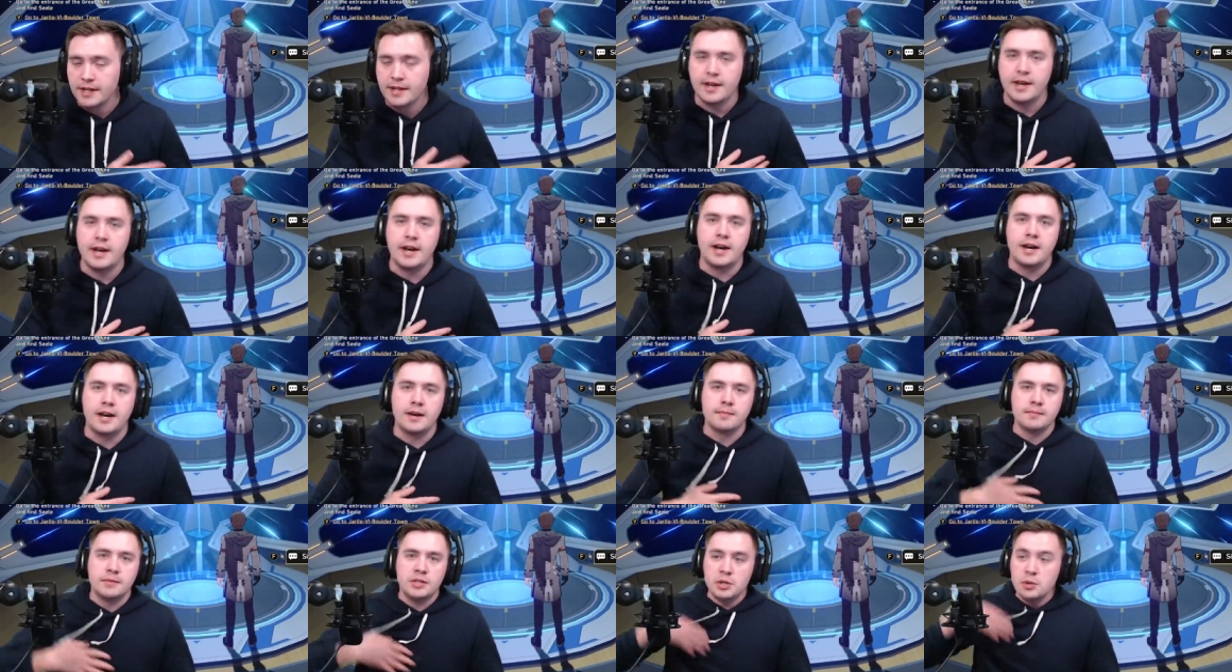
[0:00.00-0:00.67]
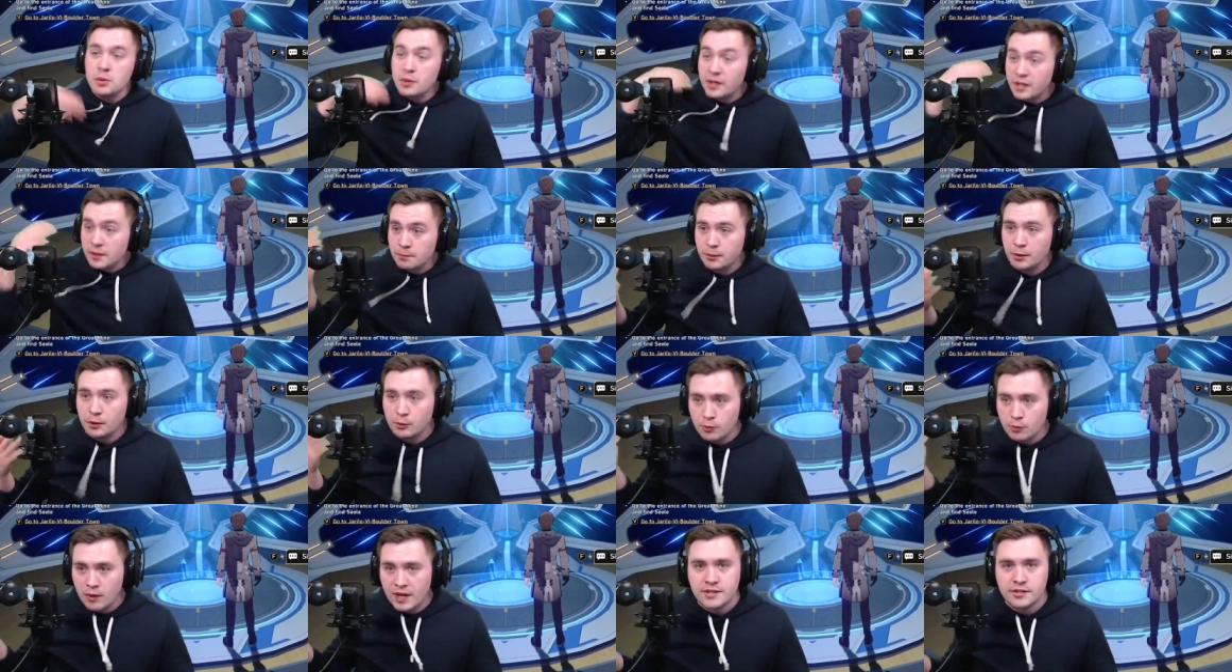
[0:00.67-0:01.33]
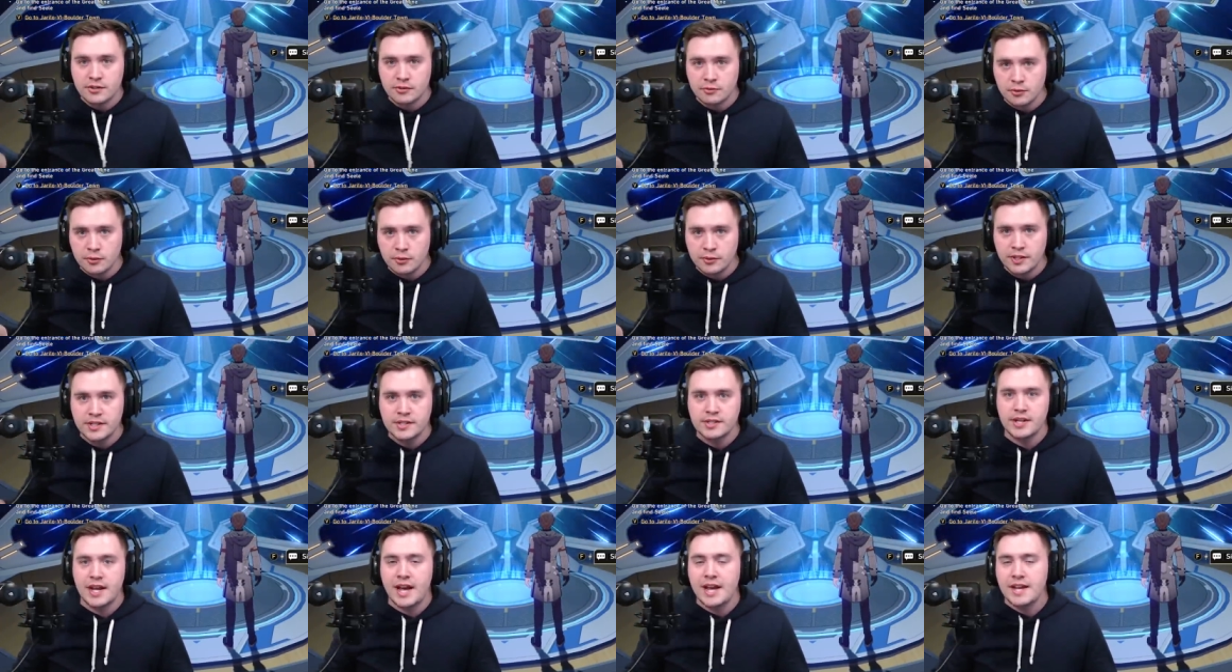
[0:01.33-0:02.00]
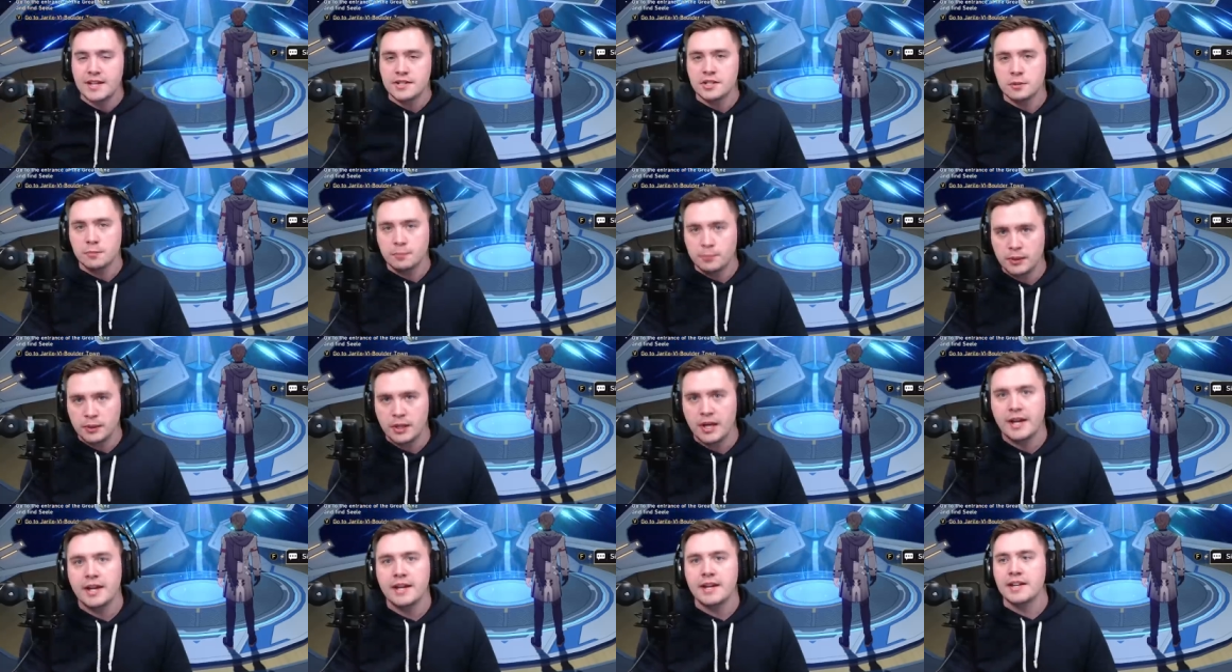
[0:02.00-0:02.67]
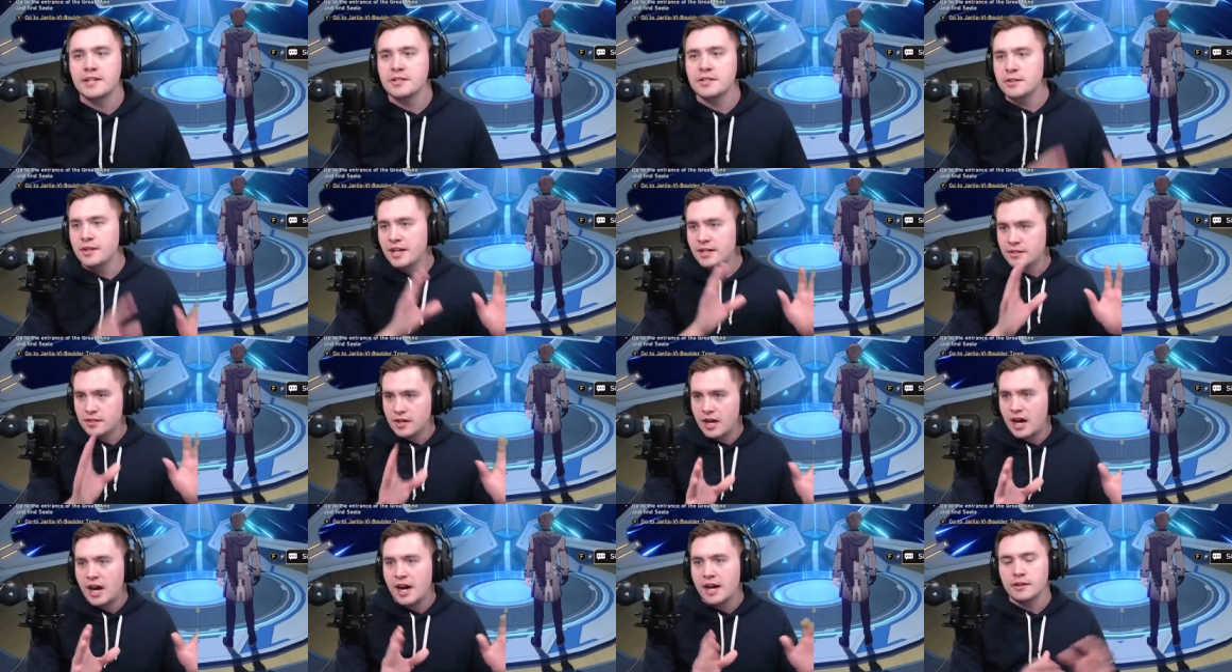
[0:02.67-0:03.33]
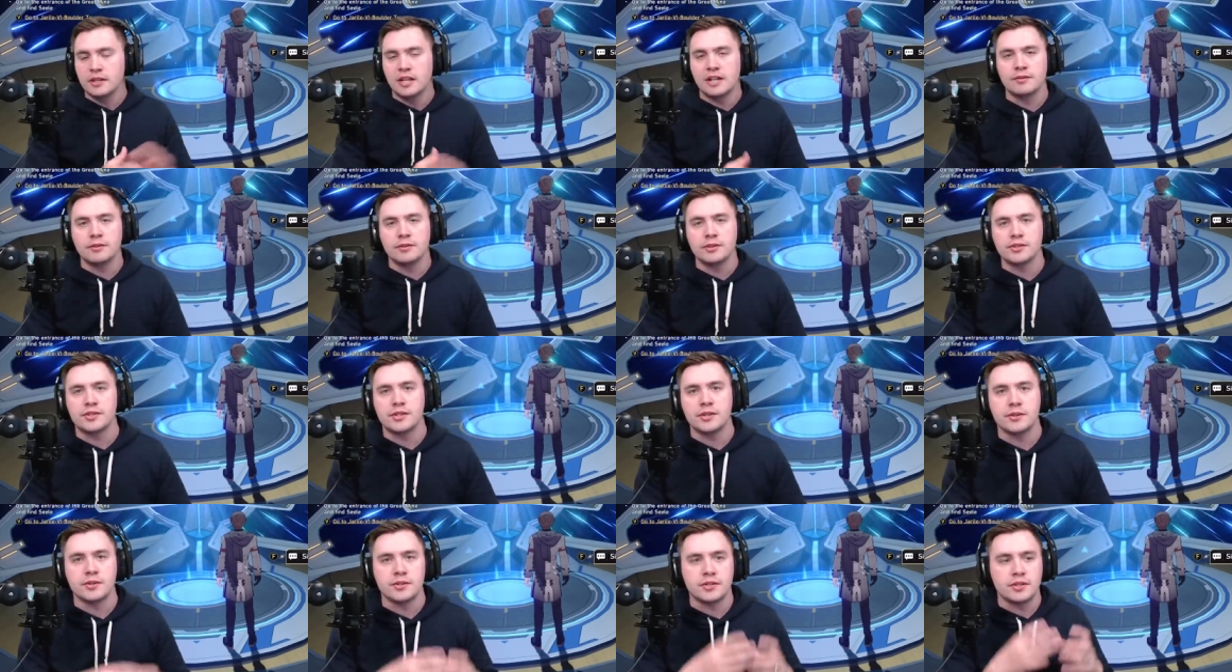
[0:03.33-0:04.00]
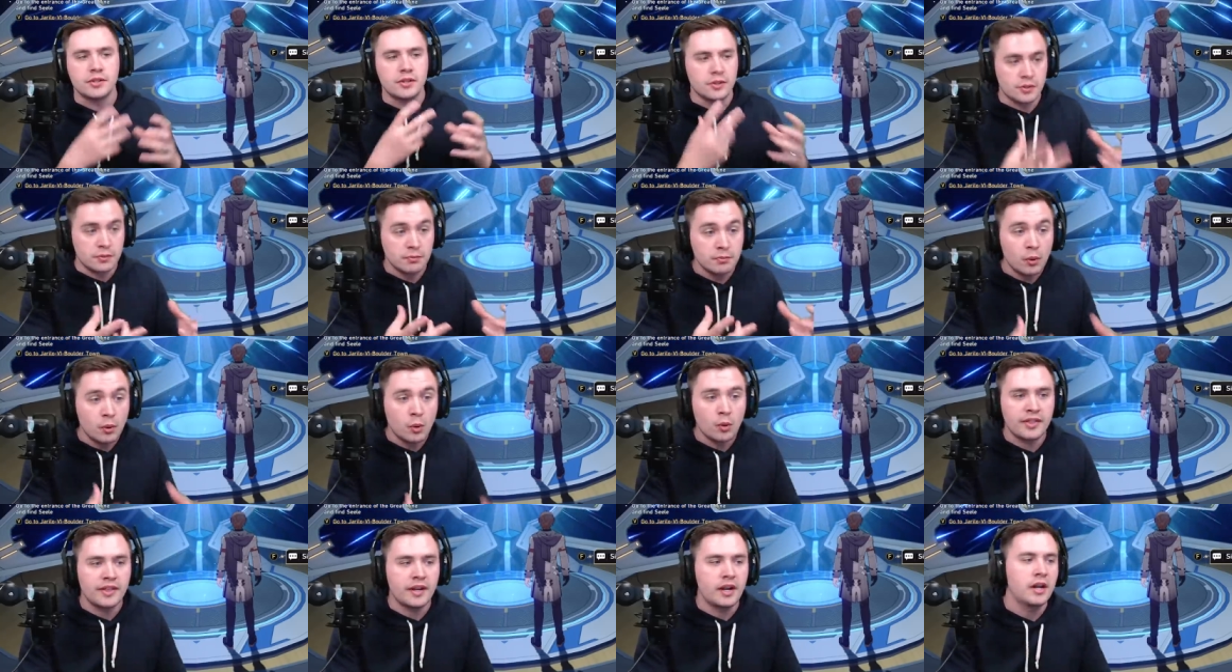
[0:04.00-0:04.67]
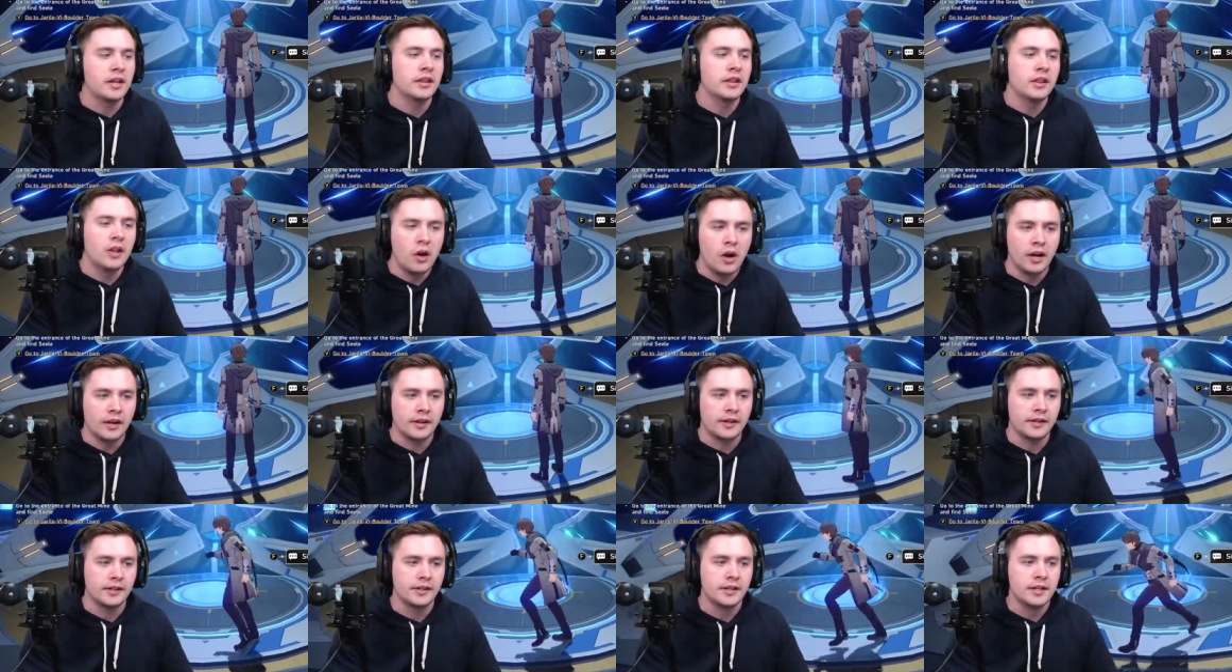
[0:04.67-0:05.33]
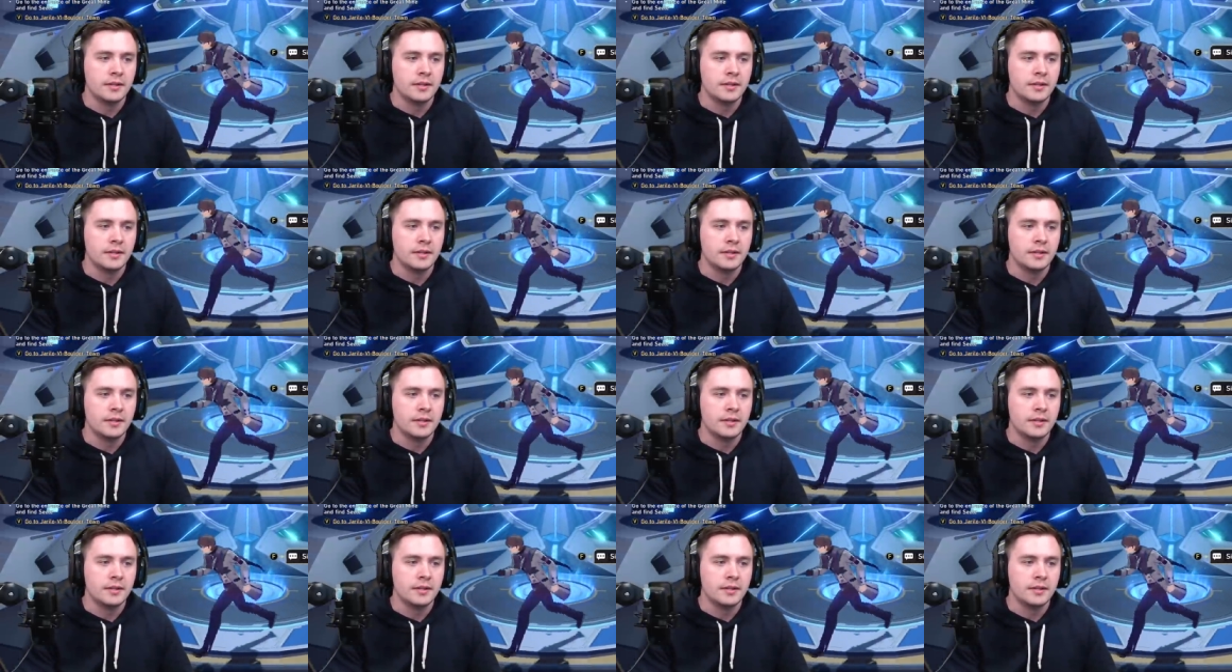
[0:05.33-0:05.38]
Um, you can progress through this as you play and as you get to higher levels. There's, there's more that unlock.